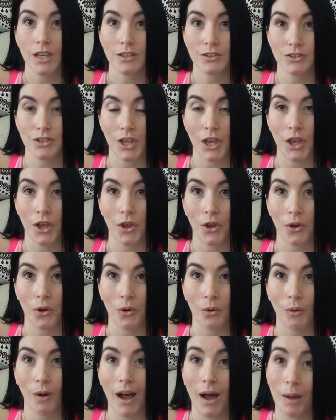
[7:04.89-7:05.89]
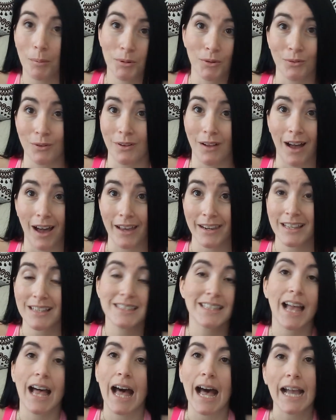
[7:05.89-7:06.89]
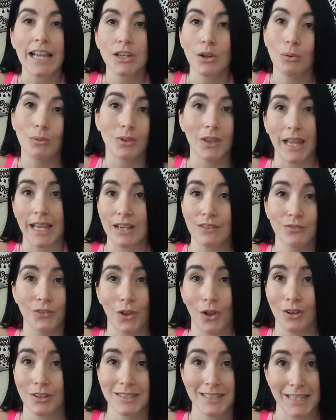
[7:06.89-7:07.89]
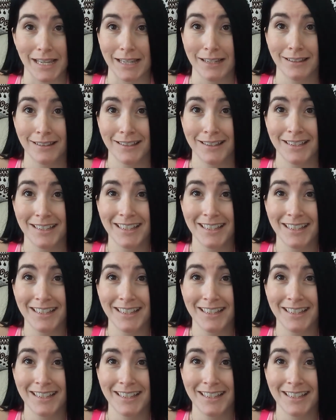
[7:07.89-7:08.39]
So I'll be real honest, I don't like flossing.